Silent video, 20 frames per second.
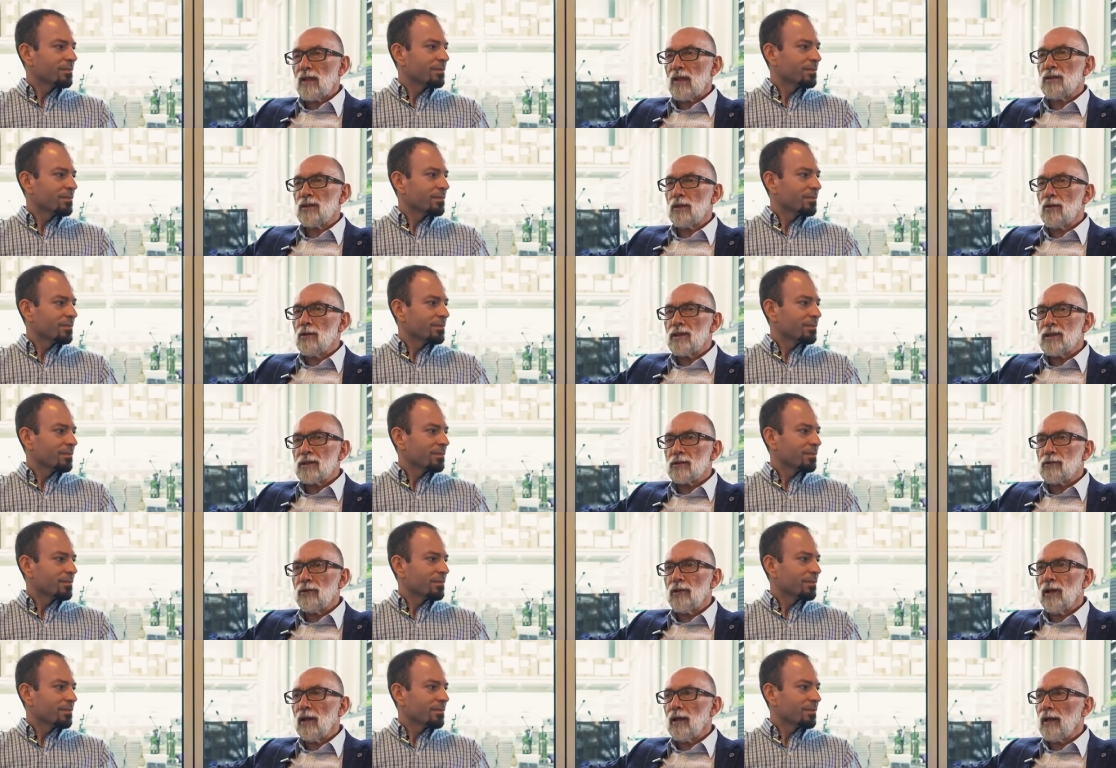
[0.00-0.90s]
Speaker 1: So
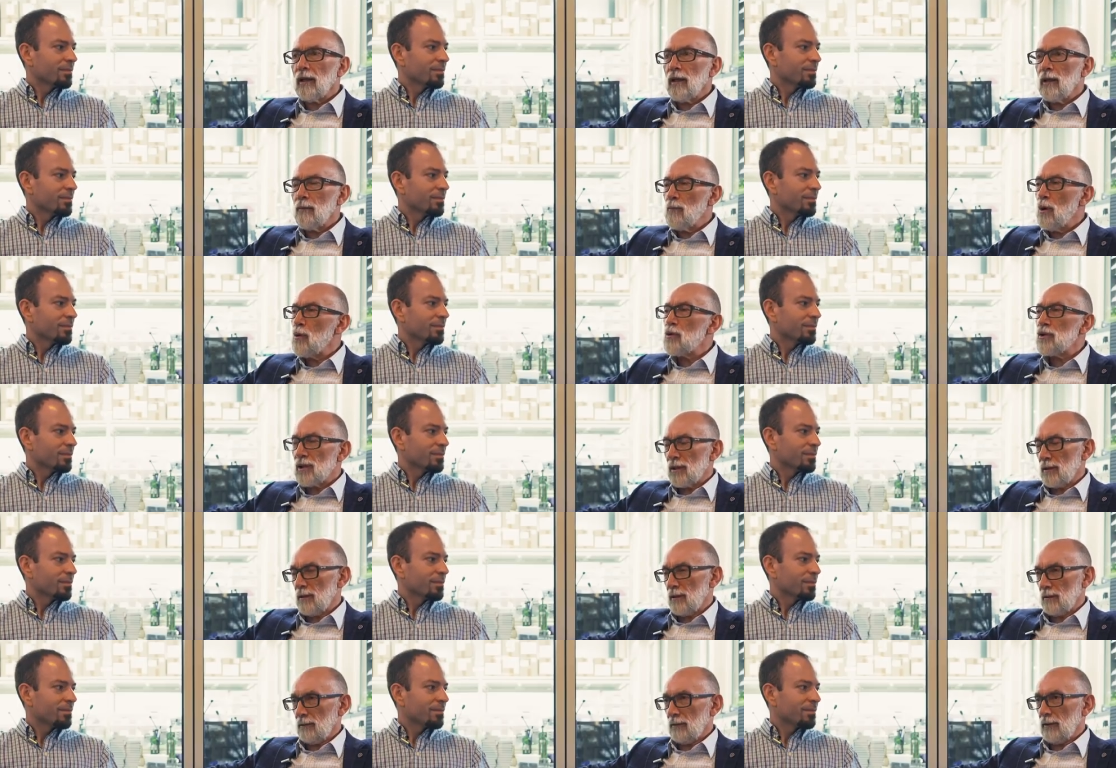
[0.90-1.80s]
it's really
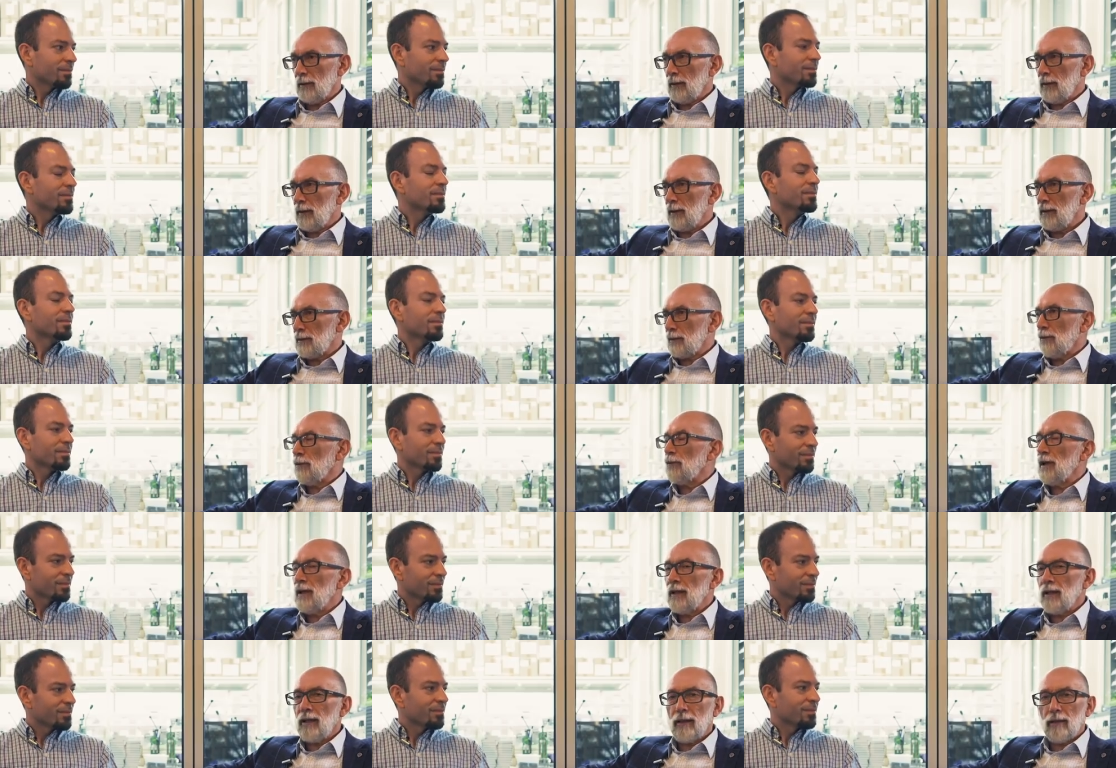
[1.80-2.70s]
emotional. It's
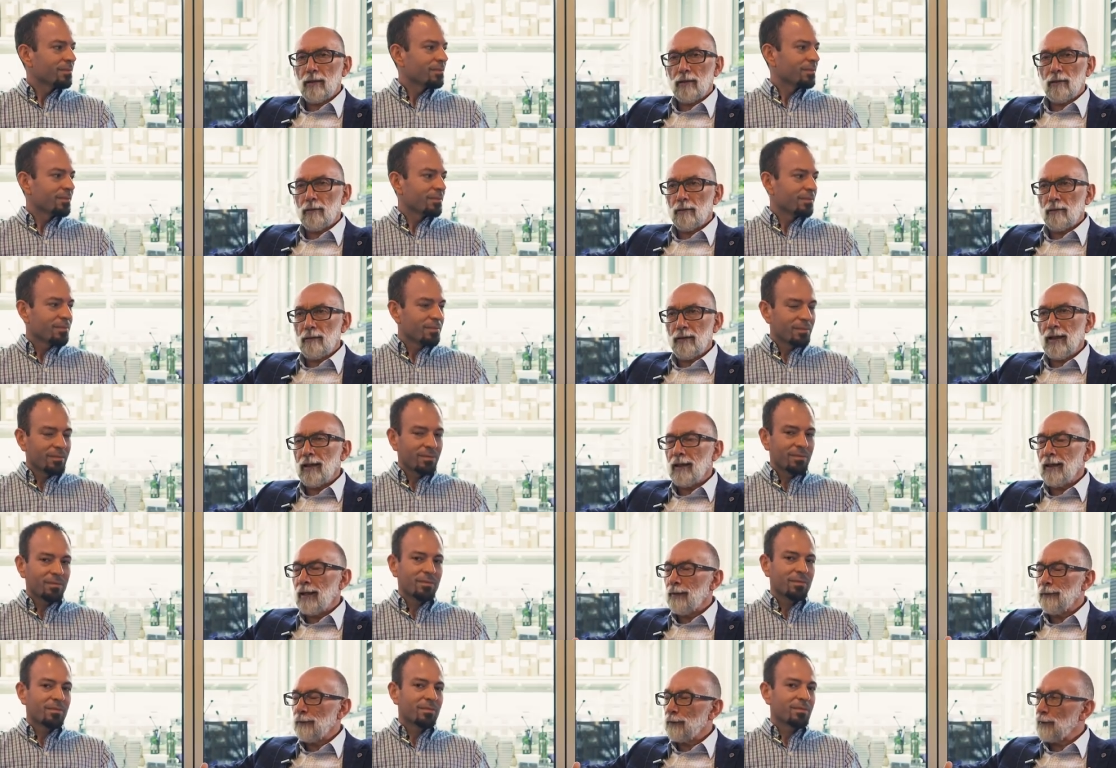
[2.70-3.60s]
already
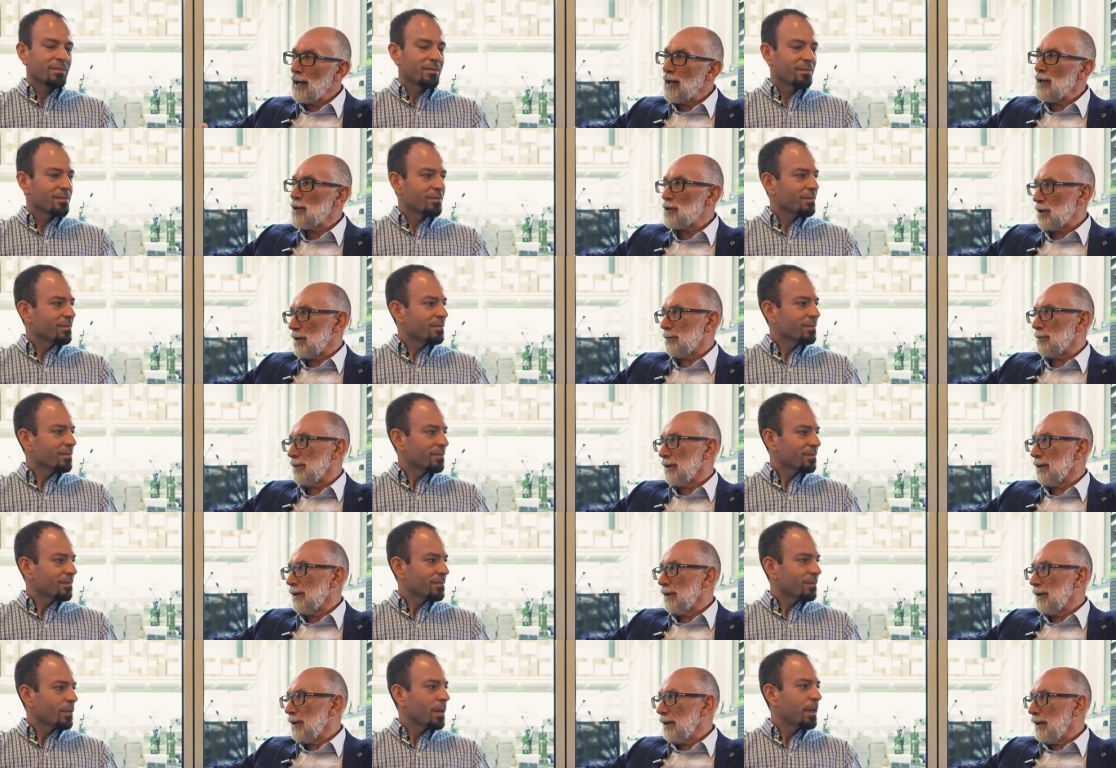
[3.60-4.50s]
nearly a friendship.
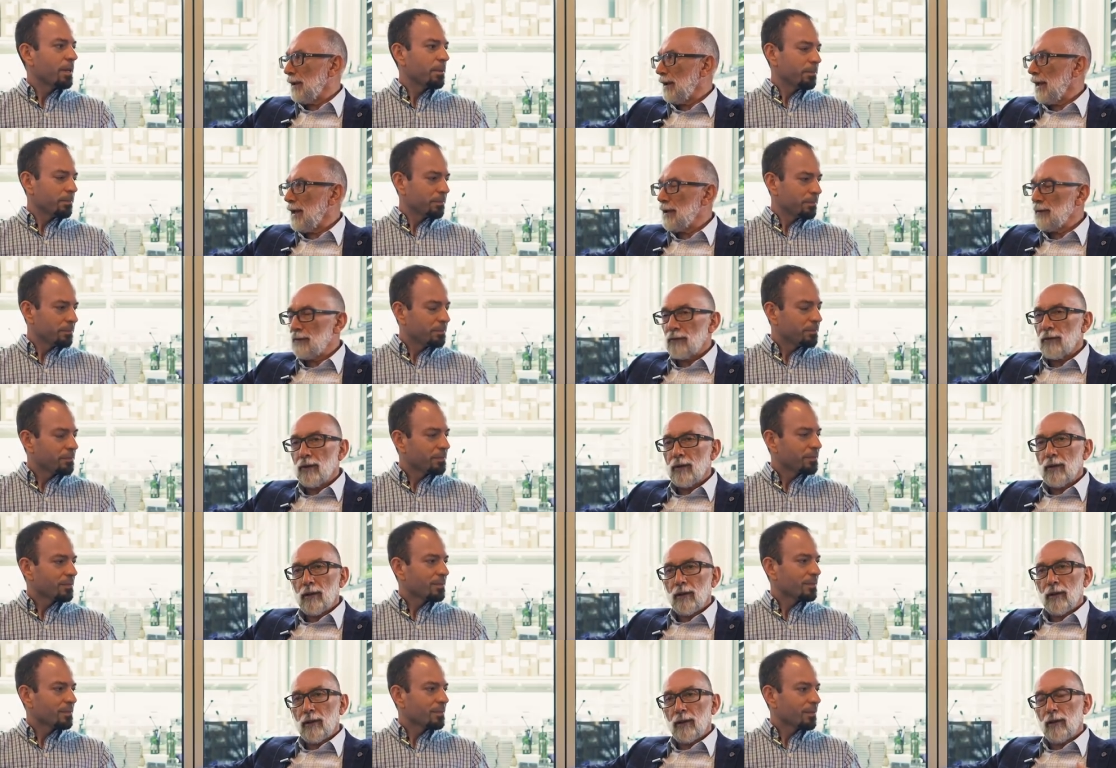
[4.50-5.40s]
Right. And
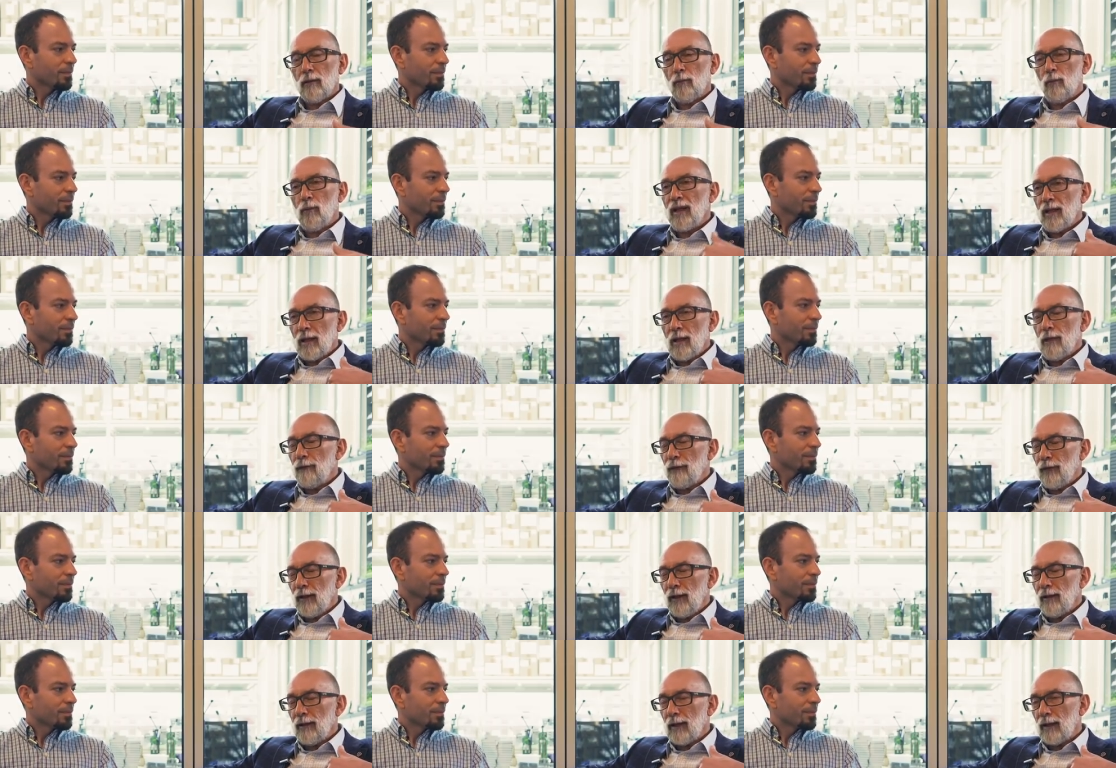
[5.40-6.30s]
we can
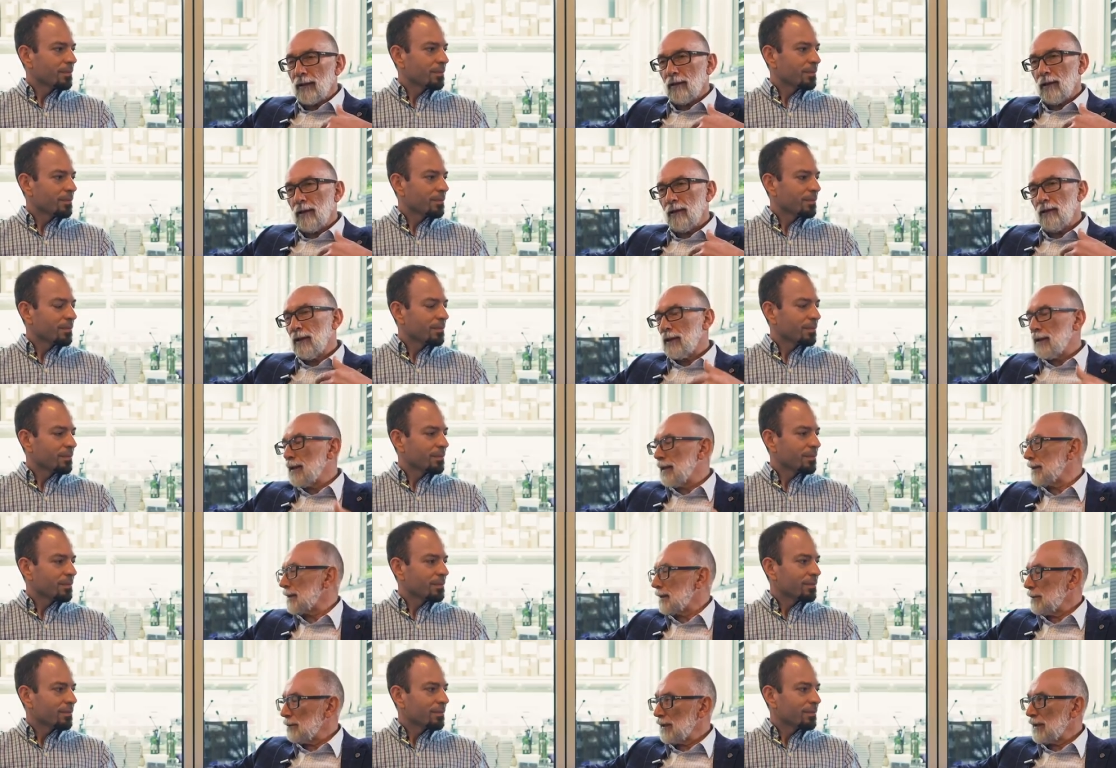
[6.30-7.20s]
feel that, and the
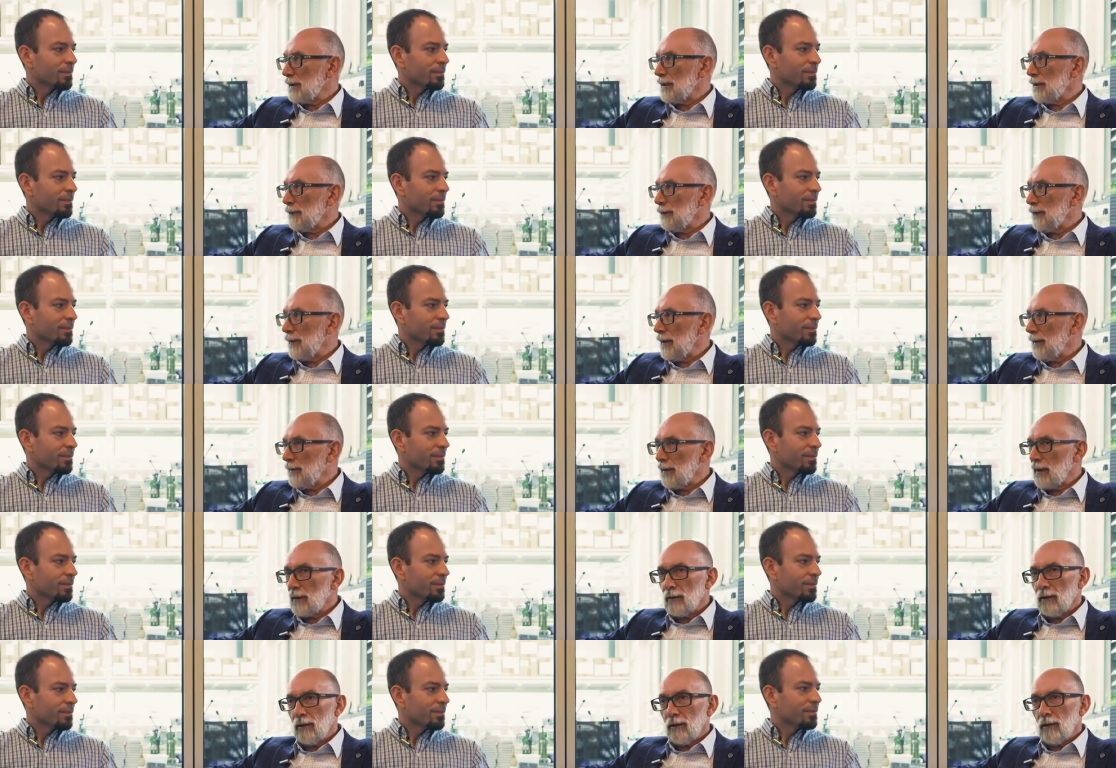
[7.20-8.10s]
customer can feel
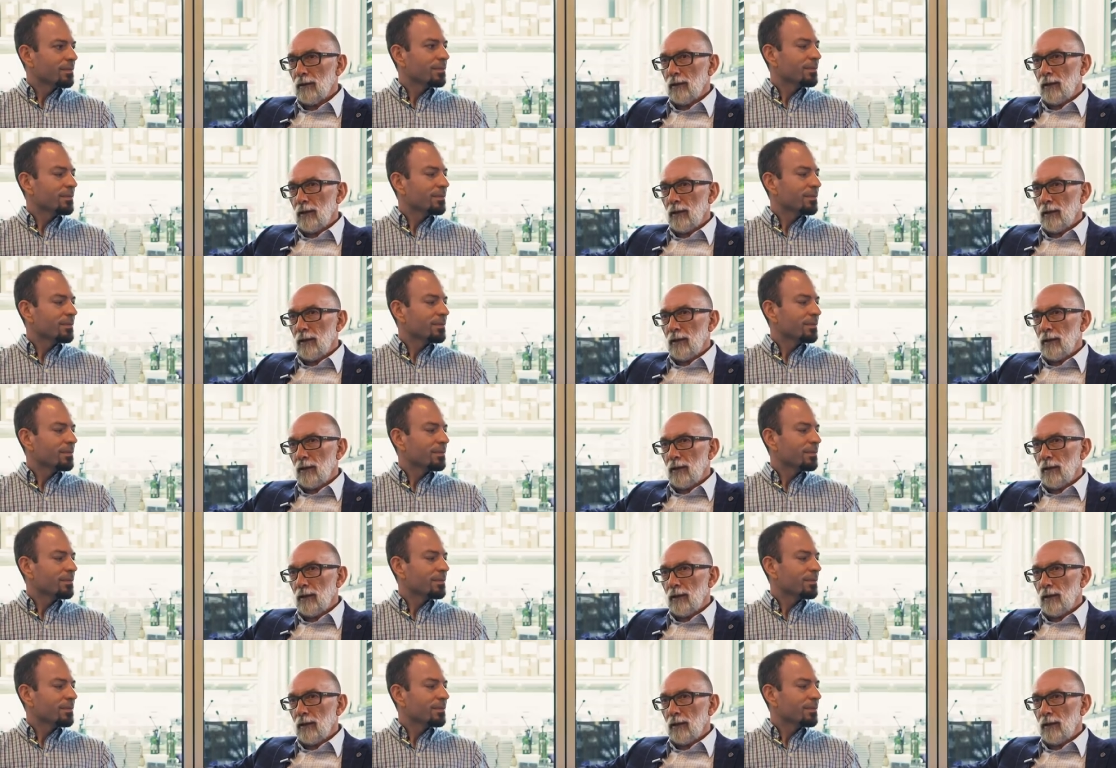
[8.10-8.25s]
that.